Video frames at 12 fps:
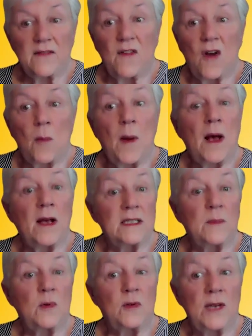of all
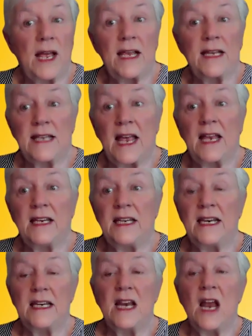possible days and
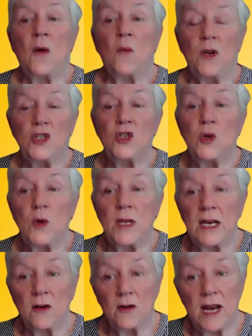did not wish to
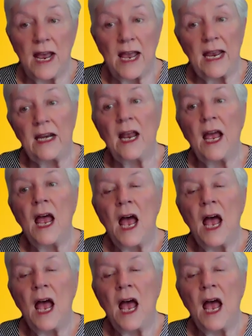entertain